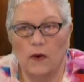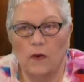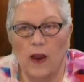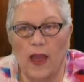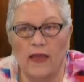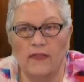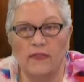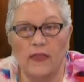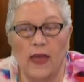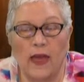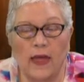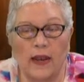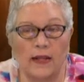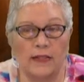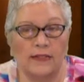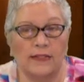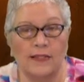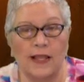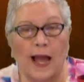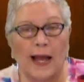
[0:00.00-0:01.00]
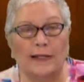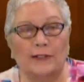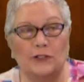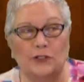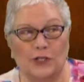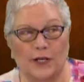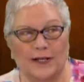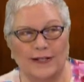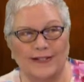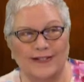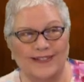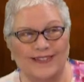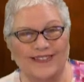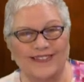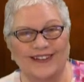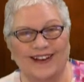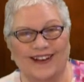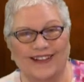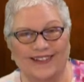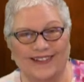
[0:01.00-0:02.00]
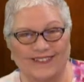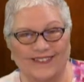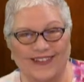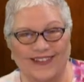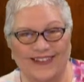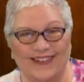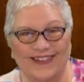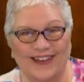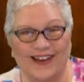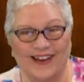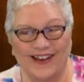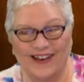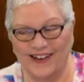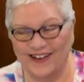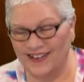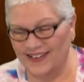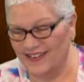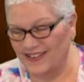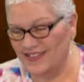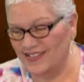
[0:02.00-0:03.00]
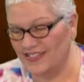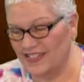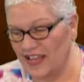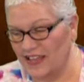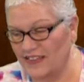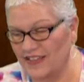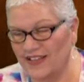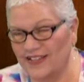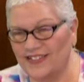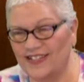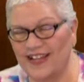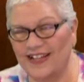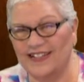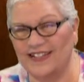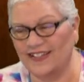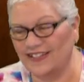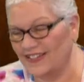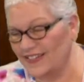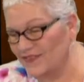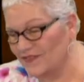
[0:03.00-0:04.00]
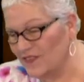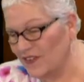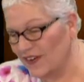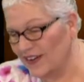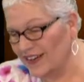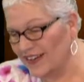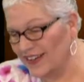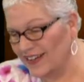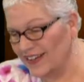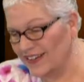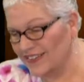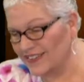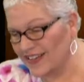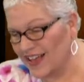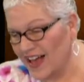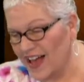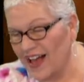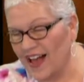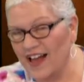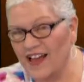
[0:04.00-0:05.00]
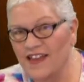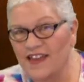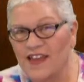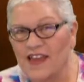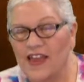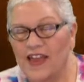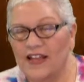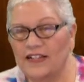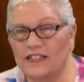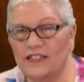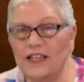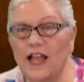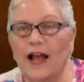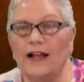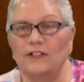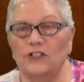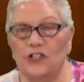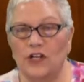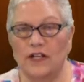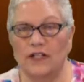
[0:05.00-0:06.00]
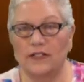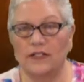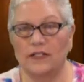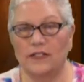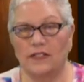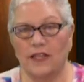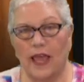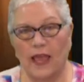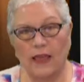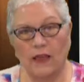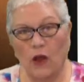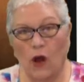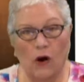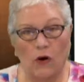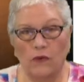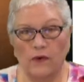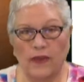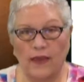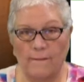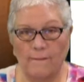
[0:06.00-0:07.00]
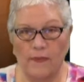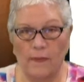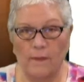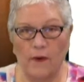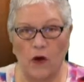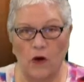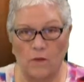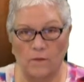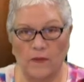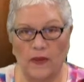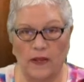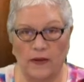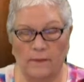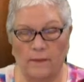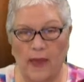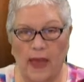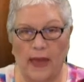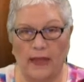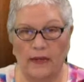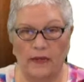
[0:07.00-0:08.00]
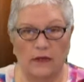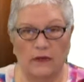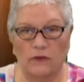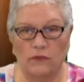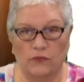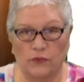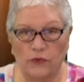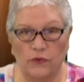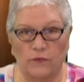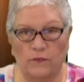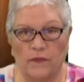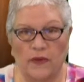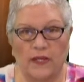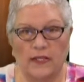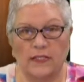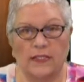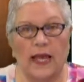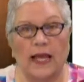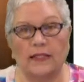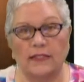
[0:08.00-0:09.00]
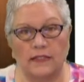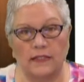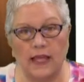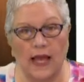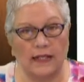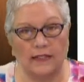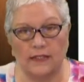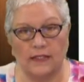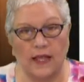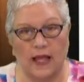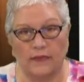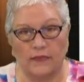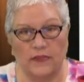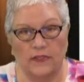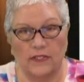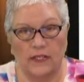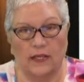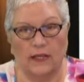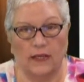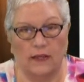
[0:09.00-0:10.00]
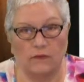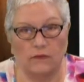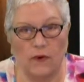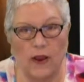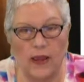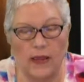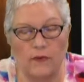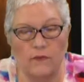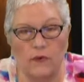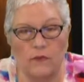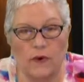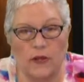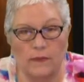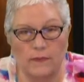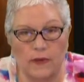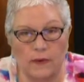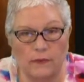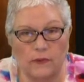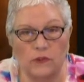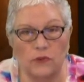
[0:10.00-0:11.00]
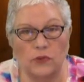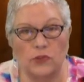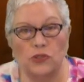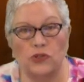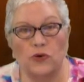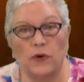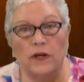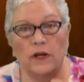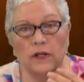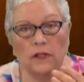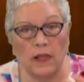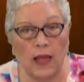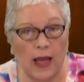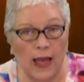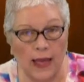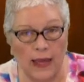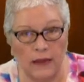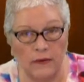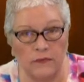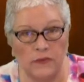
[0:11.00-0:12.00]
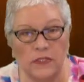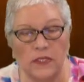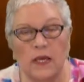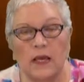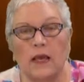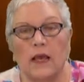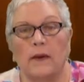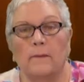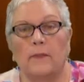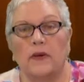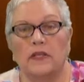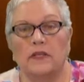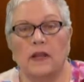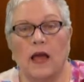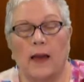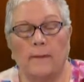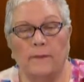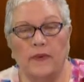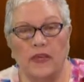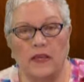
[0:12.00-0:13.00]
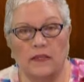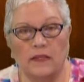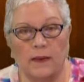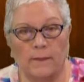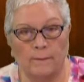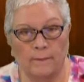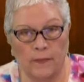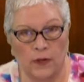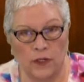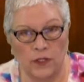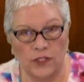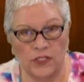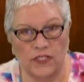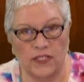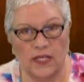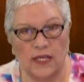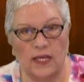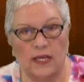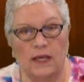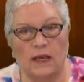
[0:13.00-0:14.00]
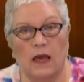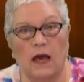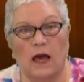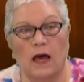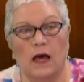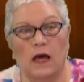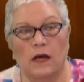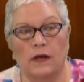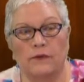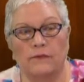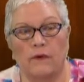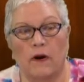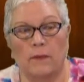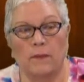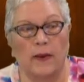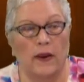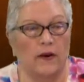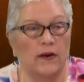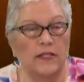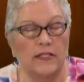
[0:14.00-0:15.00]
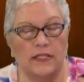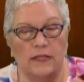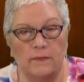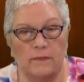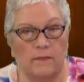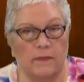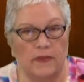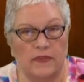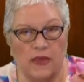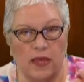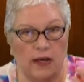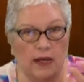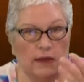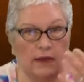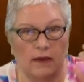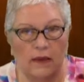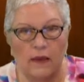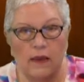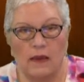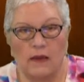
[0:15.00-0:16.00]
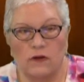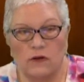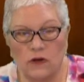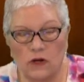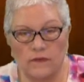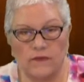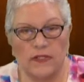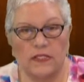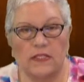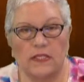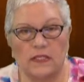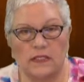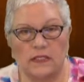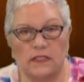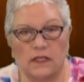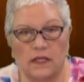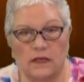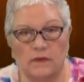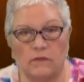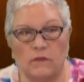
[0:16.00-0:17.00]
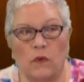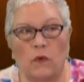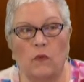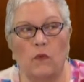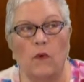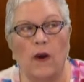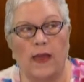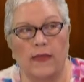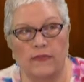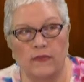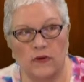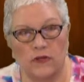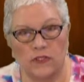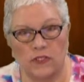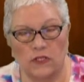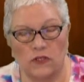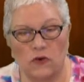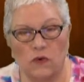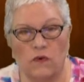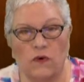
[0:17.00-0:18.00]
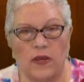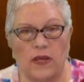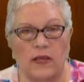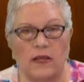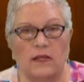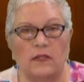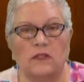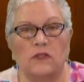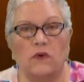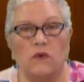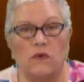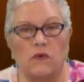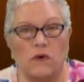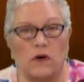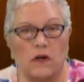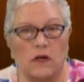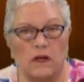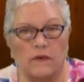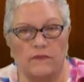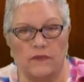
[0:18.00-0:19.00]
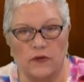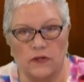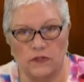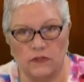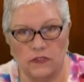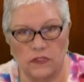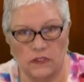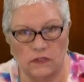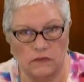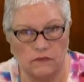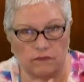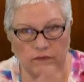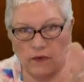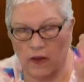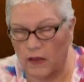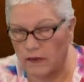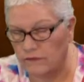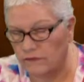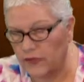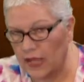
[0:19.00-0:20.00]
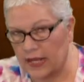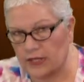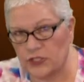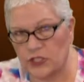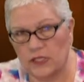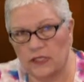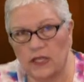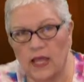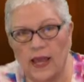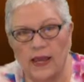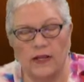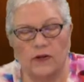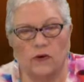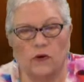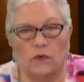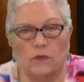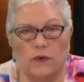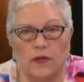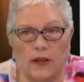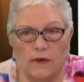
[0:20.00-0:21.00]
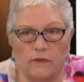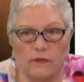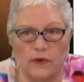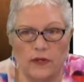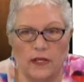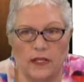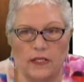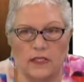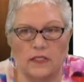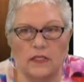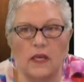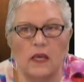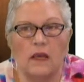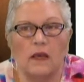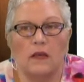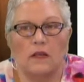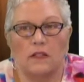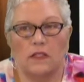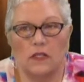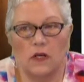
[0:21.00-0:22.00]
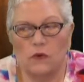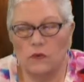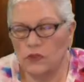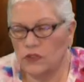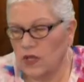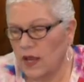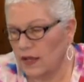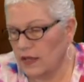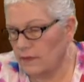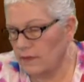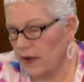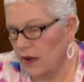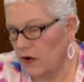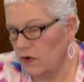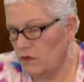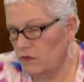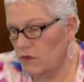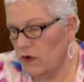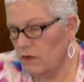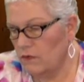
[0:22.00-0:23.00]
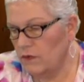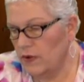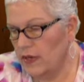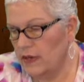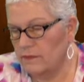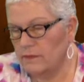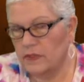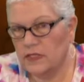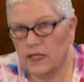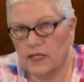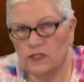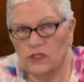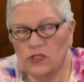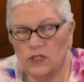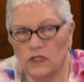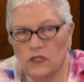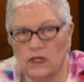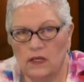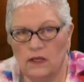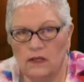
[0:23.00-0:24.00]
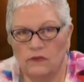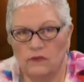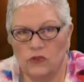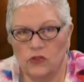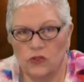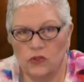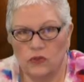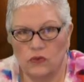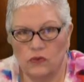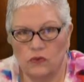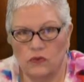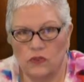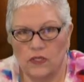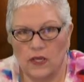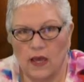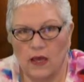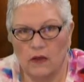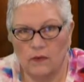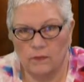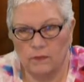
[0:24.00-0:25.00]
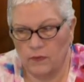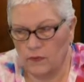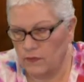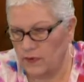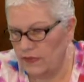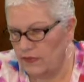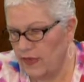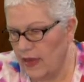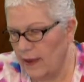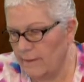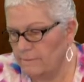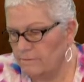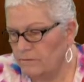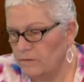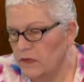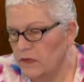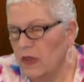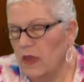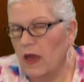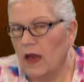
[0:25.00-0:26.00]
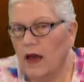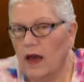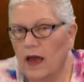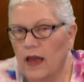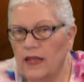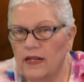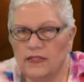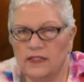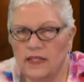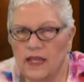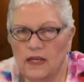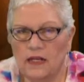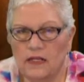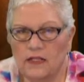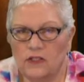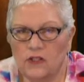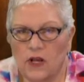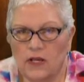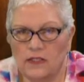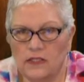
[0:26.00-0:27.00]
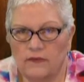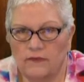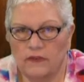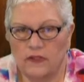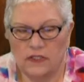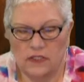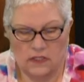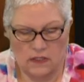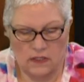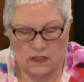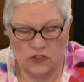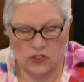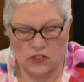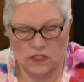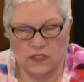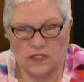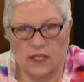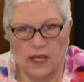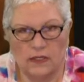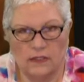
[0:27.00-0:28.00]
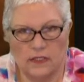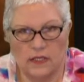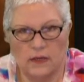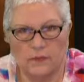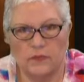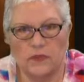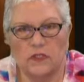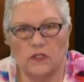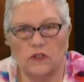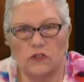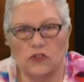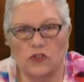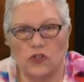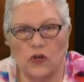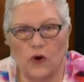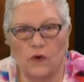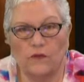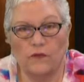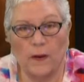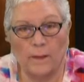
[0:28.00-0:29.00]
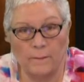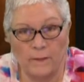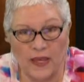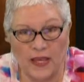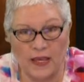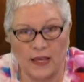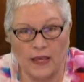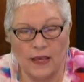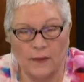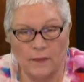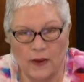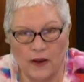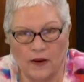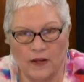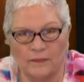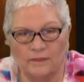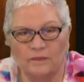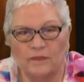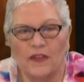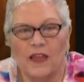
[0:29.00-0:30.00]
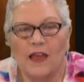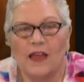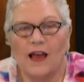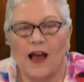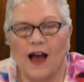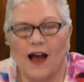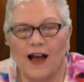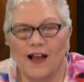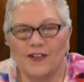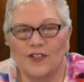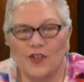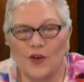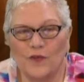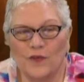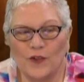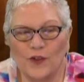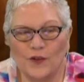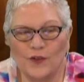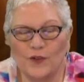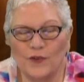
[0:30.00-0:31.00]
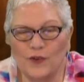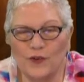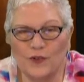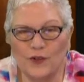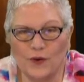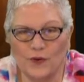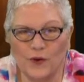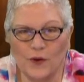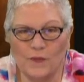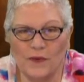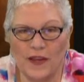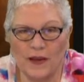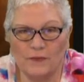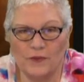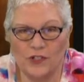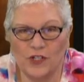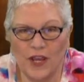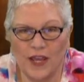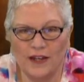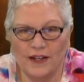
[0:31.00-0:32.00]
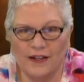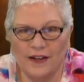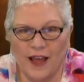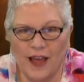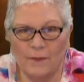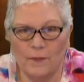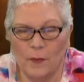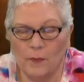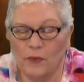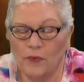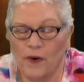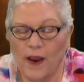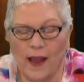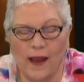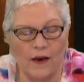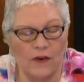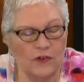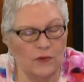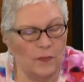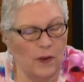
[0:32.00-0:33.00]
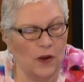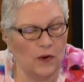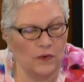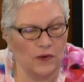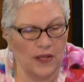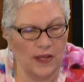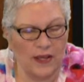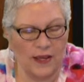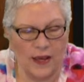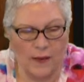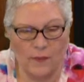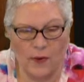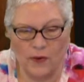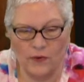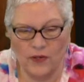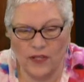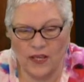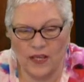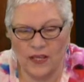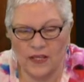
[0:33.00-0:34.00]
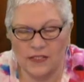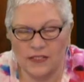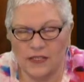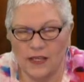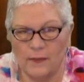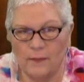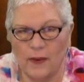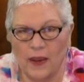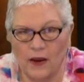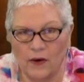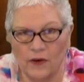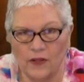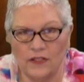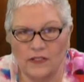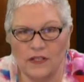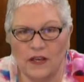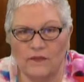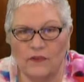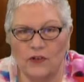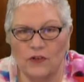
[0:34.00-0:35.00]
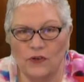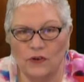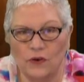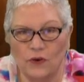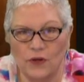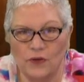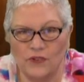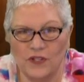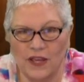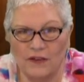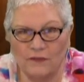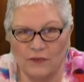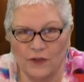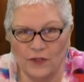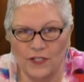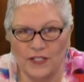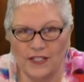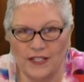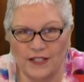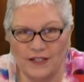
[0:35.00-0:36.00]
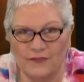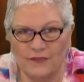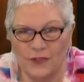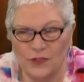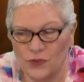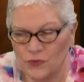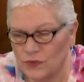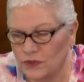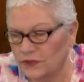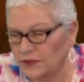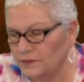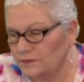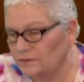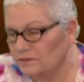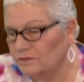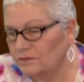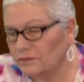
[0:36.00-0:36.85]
And it's not just, let me say this, it's good morning, Za. It's not just saying, oh, keep them home in a padded room, because that's not the ticket, right? We want to be able to enjoy our lives, but not be at the mercy of our parasympathetic nervous system when there's a noise or if there's flashing light or whatever it is. So we'll talk about what we can potentially do to help with that. And it's not an exhaustive list, it's just 10 tips. So from me, a parent. So for those of you who don't know me, I'm Shannon. I'm a proud pony. A pony is a parent of a neurodiverse individual.